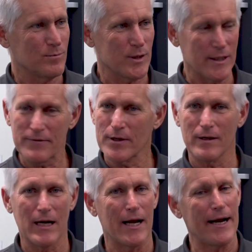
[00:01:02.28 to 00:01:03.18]
Believe it
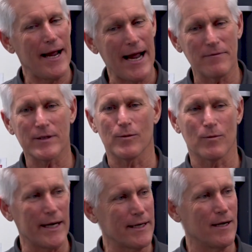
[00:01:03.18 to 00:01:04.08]
or not, having the
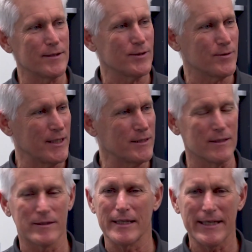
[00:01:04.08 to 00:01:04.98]
right
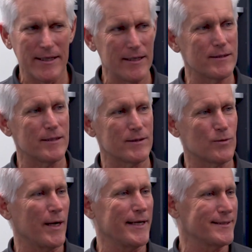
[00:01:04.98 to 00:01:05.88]
concentration is the
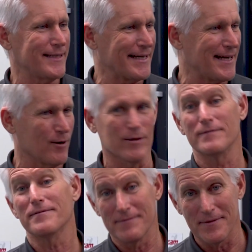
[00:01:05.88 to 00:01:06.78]
easiest way to take care
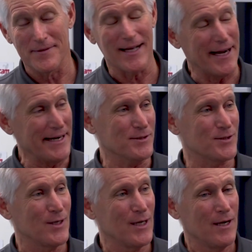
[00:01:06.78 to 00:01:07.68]
of the
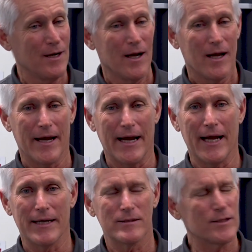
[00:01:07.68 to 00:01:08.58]
itis.
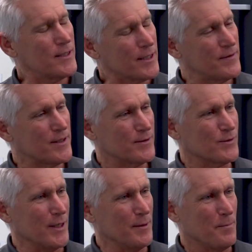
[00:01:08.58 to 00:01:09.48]
And just think of it
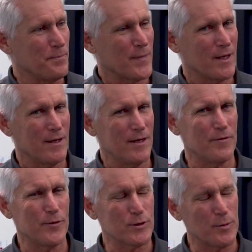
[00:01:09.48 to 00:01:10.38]
this way.
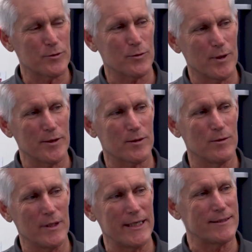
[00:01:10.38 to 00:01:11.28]
If you're supposed to run your
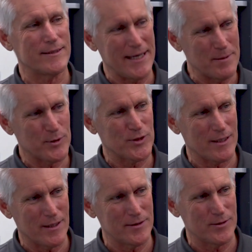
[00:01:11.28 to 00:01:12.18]
coolant at
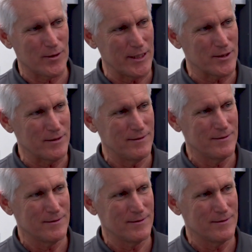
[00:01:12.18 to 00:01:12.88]
10% concentration,